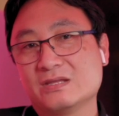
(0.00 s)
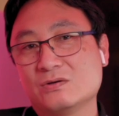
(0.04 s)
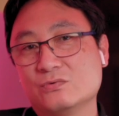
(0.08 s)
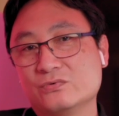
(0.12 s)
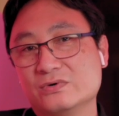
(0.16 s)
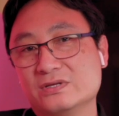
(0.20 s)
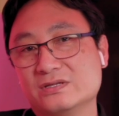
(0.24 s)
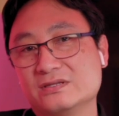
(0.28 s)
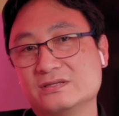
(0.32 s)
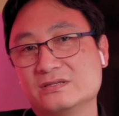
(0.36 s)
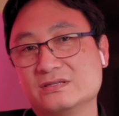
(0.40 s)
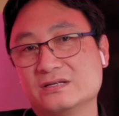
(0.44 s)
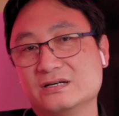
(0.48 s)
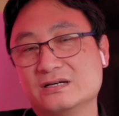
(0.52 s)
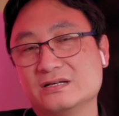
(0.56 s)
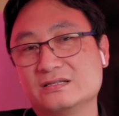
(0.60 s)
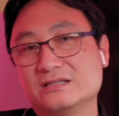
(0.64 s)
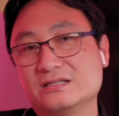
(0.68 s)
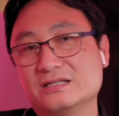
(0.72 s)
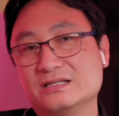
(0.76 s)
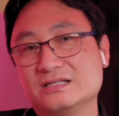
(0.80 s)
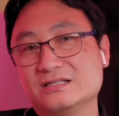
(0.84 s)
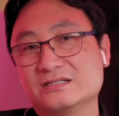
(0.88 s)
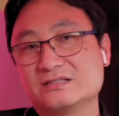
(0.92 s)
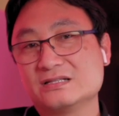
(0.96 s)
with
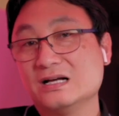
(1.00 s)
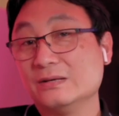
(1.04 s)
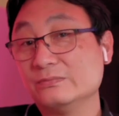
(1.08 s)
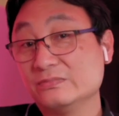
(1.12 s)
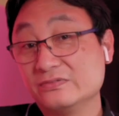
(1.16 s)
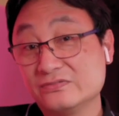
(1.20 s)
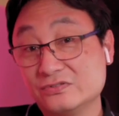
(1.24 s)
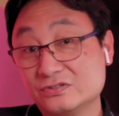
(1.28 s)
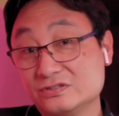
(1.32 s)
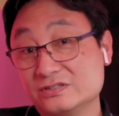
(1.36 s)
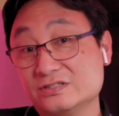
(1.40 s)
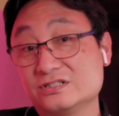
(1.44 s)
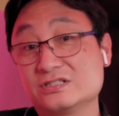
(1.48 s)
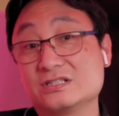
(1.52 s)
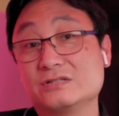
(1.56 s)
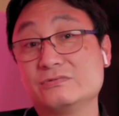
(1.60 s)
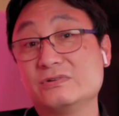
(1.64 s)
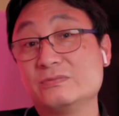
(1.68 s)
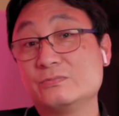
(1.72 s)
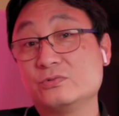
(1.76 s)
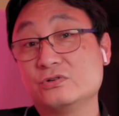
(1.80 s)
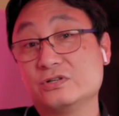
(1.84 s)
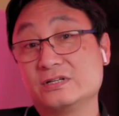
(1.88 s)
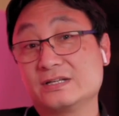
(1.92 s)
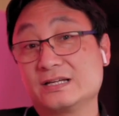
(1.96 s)
the sample footage that
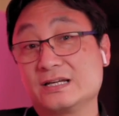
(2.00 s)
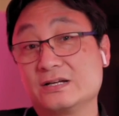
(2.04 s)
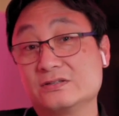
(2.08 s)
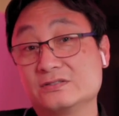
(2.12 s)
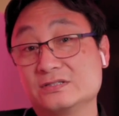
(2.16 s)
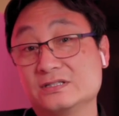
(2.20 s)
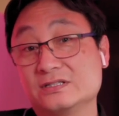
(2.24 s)
we're putting out